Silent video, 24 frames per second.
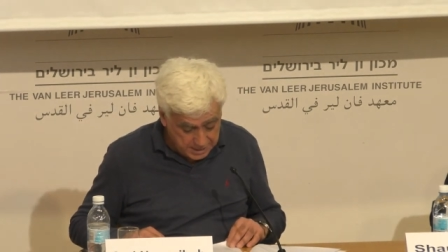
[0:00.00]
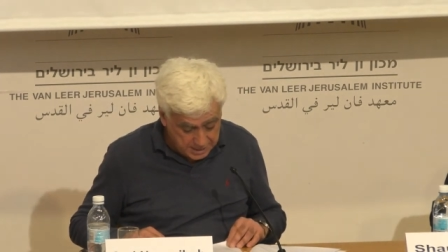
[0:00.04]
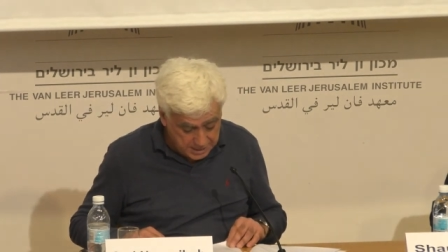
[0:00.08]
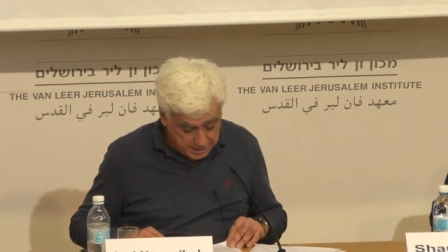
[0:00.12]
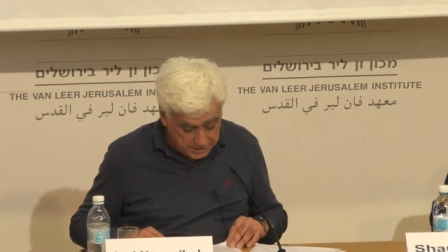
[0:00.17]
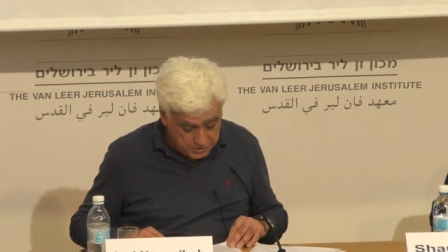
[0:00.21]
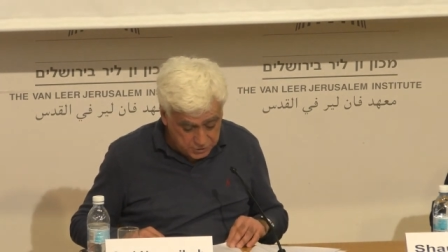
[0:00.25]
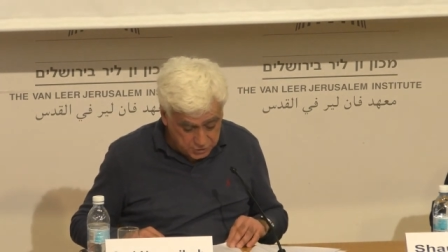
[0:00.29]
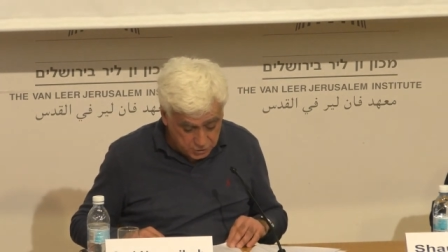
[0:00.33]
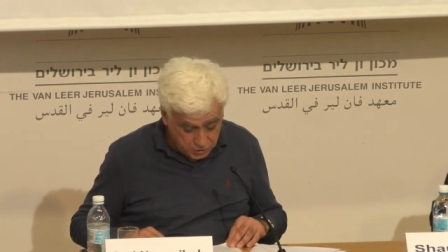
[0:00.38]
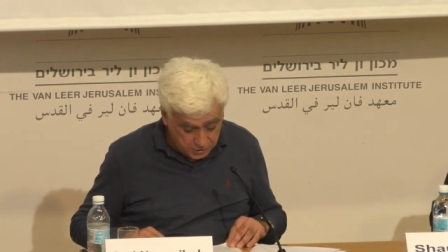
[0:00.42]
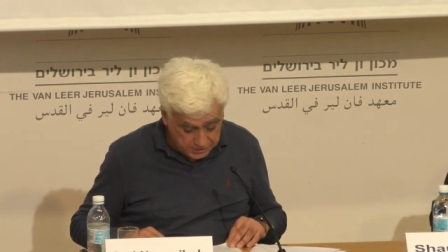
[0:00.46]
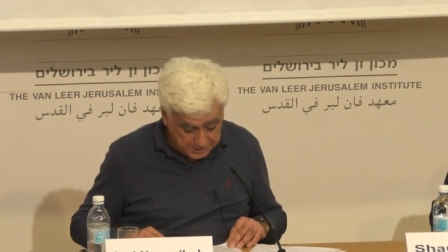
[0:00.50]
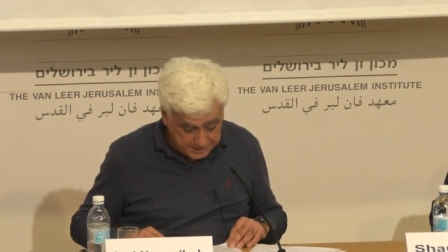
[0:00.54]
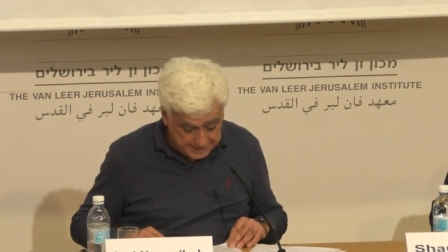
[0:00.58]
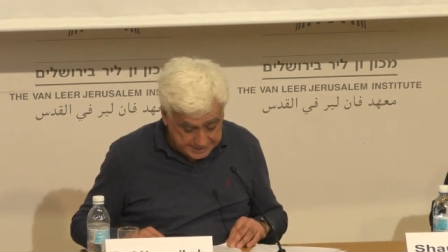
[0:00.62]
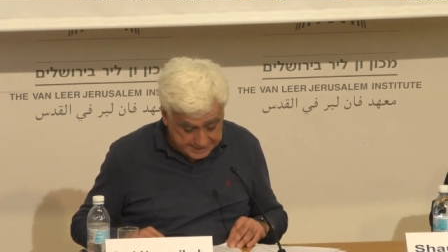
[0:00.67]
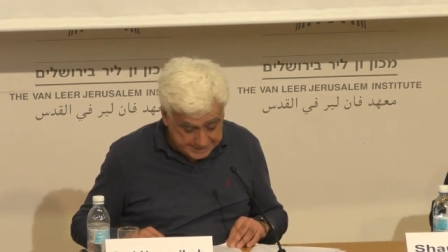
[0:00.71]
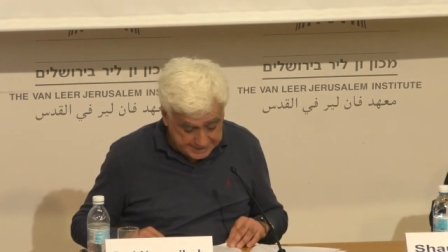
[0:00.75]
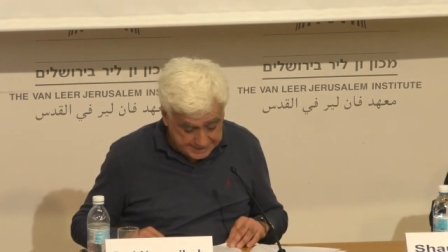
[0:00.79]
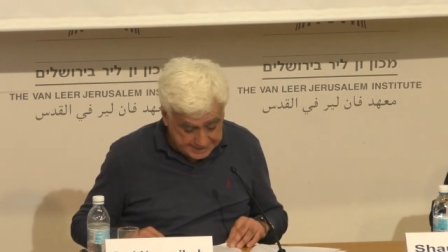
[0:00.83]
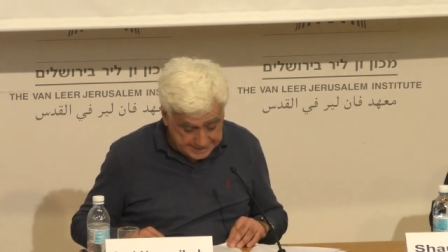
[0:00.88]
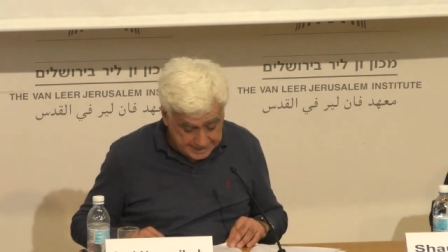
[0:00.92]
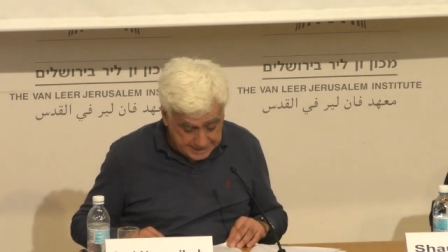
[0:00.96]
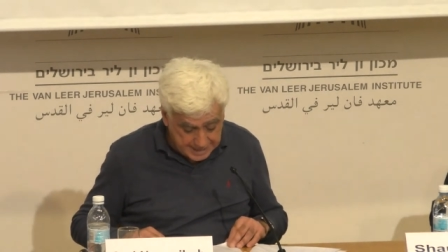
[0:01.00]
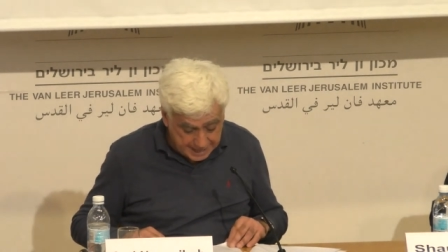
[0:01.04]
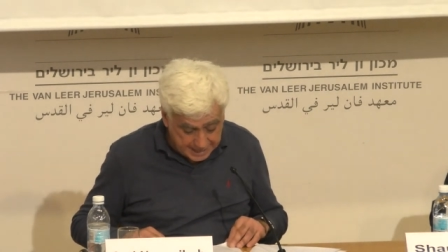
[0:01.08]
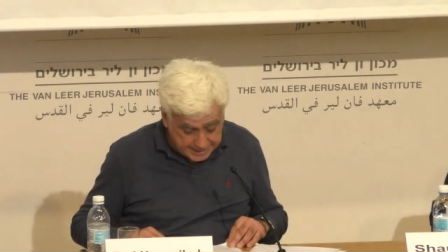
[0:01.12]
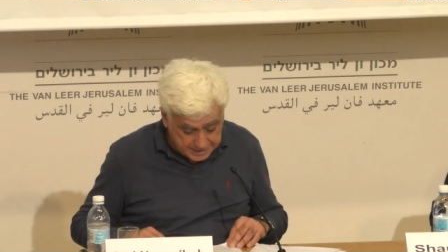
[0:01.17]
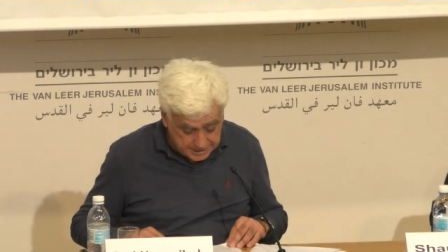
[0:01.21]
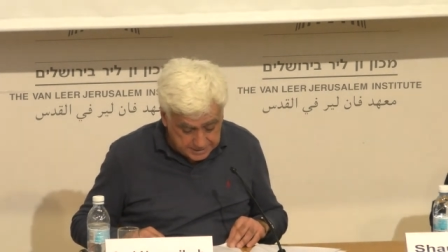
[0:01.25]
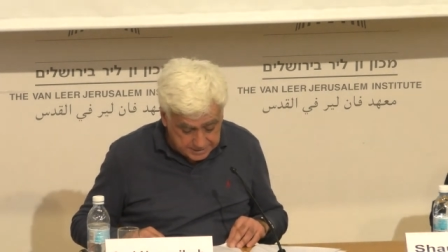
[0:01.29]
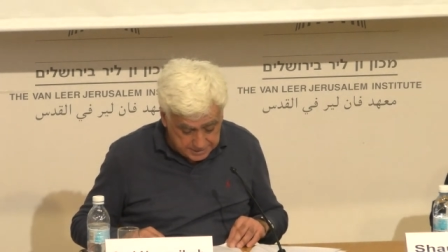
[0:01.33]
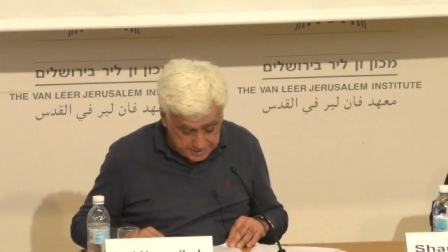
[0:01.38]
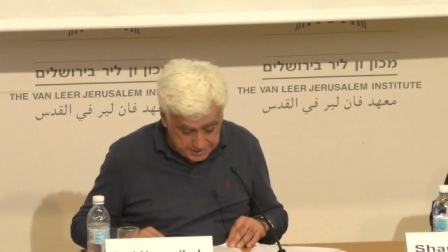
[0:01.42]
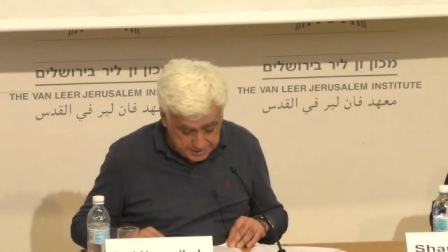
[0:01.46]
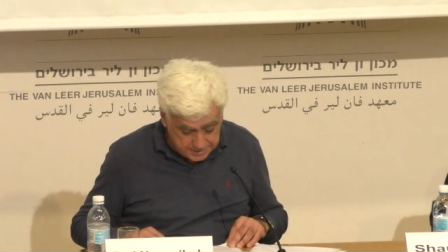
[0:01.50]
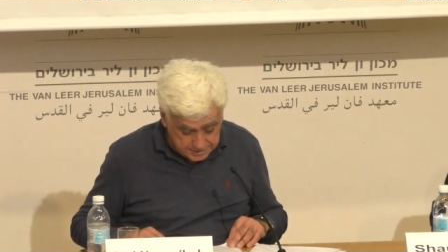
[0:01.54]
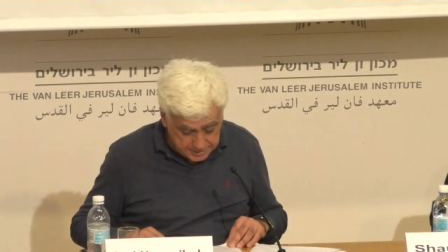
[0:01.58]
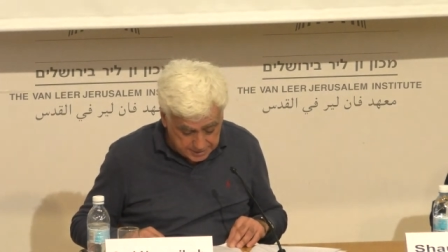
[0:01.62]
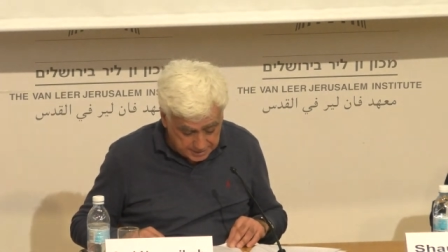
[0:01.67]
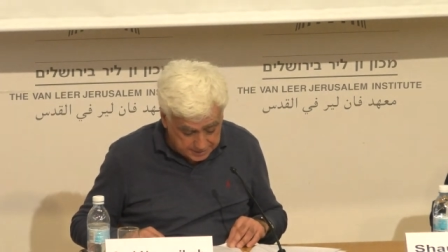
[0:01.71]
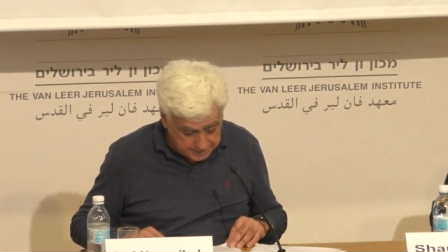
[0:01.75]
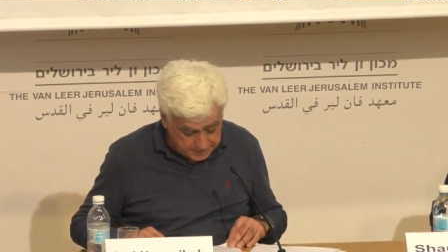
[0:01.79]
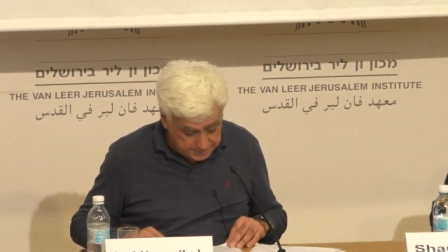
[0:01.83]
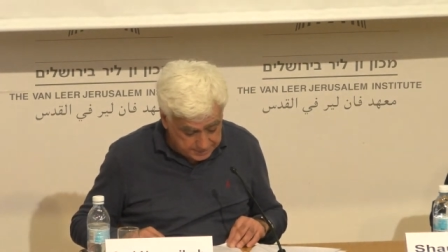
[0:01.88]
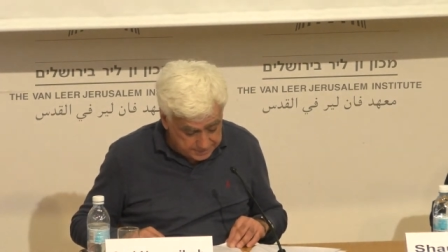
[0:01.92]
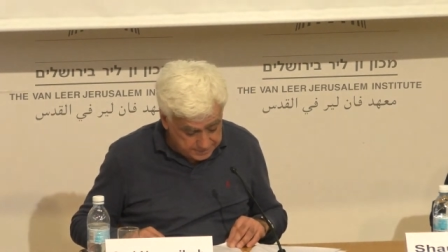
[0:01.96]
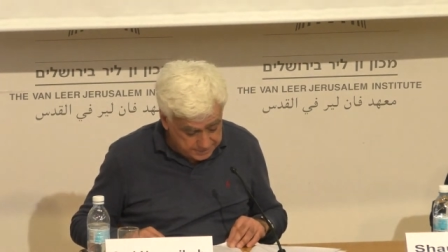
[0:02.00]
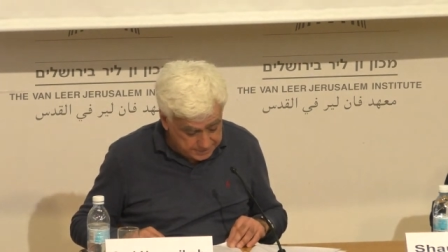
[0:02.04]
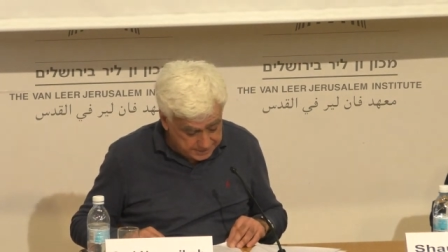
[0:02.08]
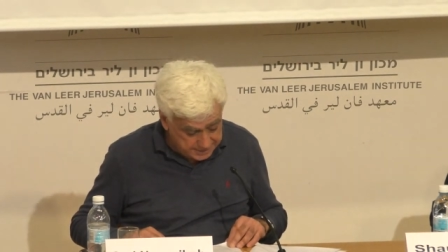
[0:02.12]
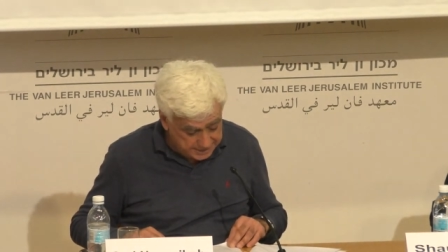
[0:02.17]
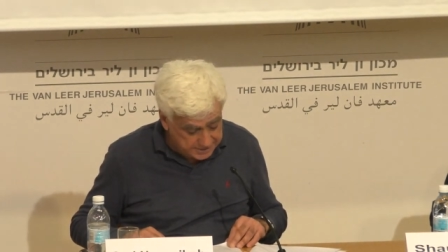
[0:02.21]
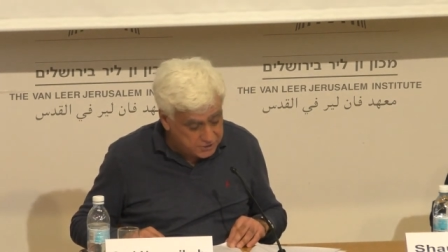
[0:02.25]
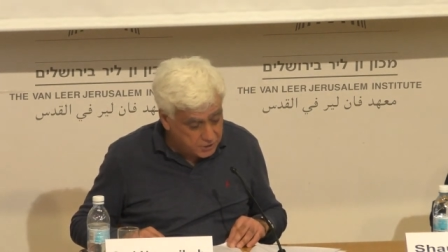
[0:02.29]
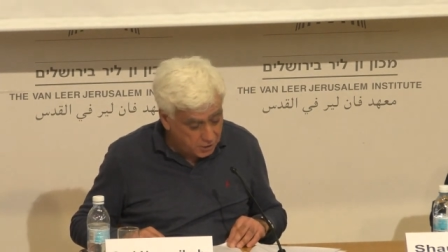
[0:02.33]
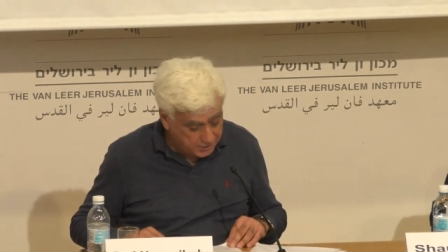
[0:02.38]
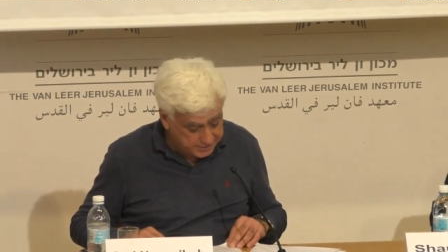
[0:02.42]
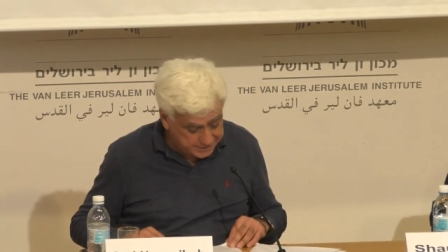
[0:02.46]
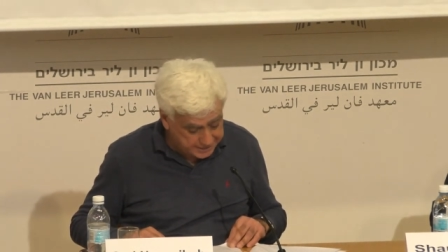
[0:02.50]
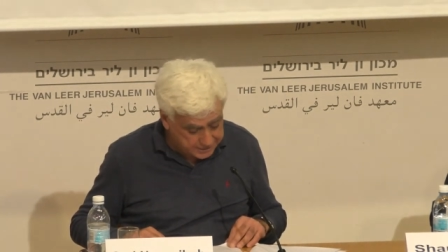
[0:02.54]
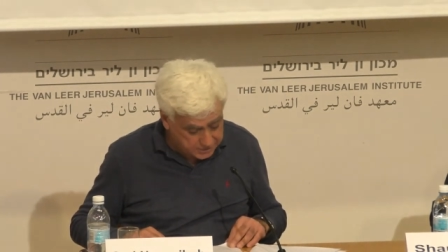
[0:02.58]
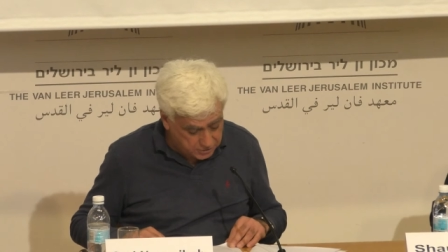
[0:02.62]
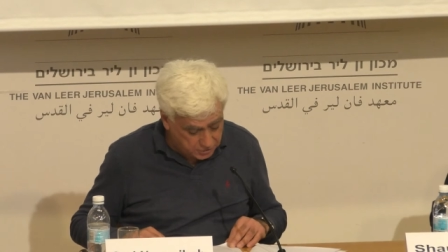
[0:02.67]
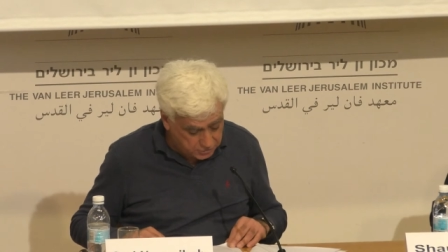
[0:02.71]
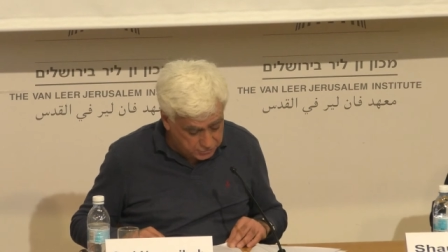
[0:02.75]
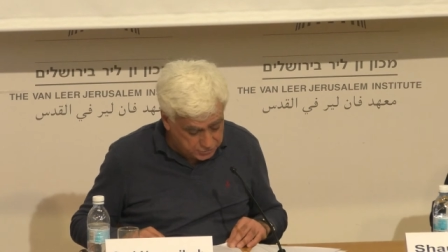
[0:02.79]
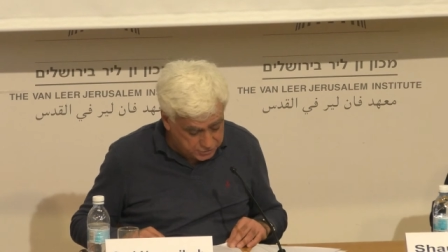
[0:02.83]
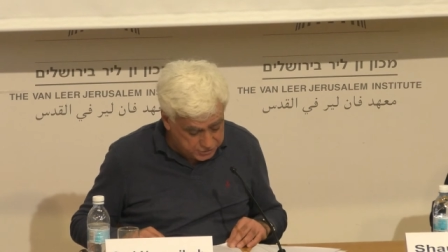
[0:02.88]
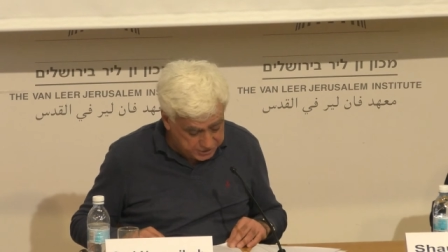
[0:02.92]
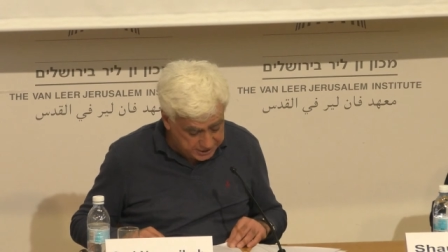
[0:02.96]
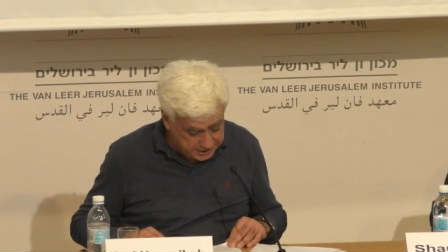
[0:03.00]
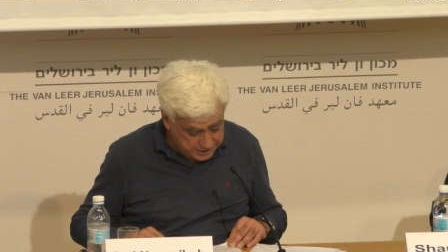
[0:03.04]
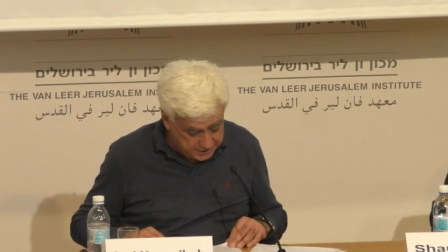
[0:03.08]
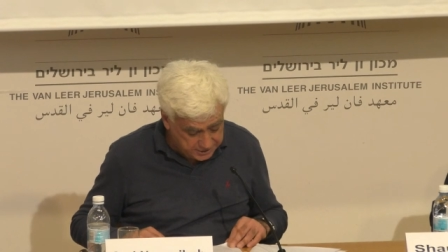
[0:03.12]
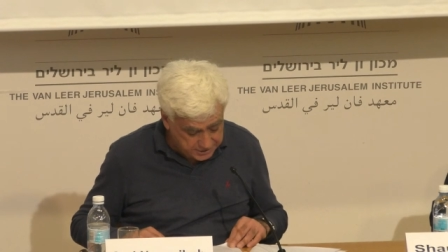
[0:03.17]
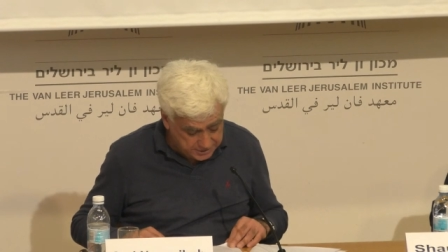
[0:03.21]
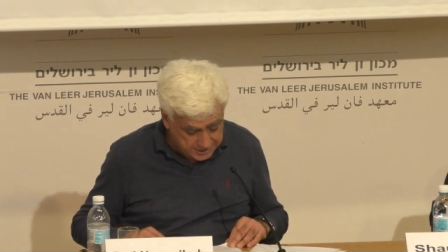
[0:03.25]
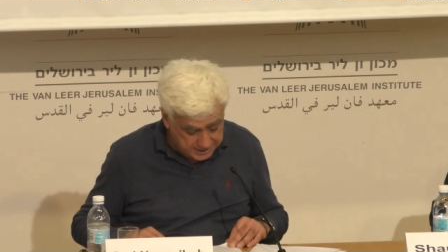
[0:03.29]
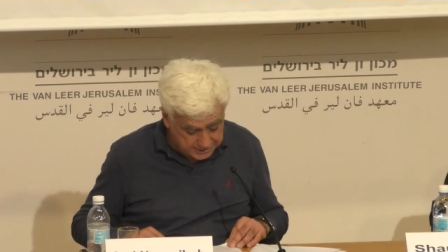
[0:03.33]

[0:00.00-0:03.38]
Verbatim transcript: In short, a city like a kindergarten is not a congenial,